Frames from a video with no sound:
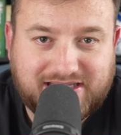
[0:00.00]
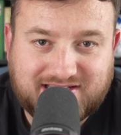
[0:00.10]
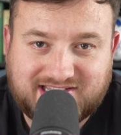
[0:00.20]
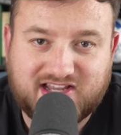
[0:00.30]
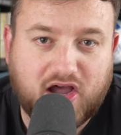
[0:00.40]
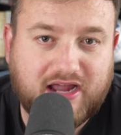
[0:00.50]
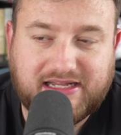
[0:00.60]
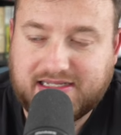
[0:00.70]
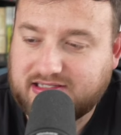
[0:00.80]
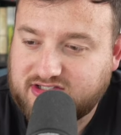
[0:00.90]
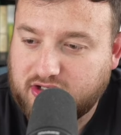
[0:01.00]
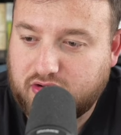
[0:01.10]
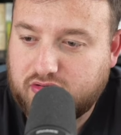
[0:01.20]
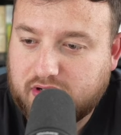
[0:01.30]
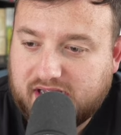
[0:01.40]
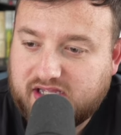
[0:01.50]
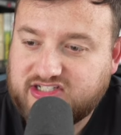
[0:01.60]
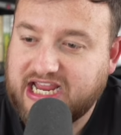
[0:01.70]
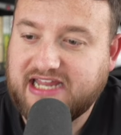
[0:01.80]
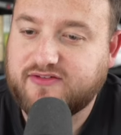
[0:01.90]
decided to
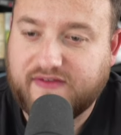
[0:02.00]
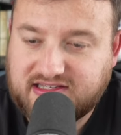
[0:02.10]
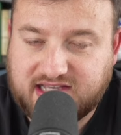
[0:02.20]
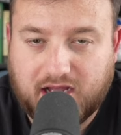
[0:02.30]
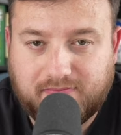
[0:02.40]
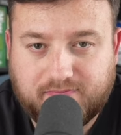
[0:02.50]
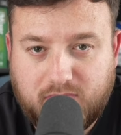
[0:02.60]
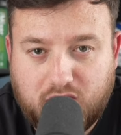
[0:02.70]
change things up.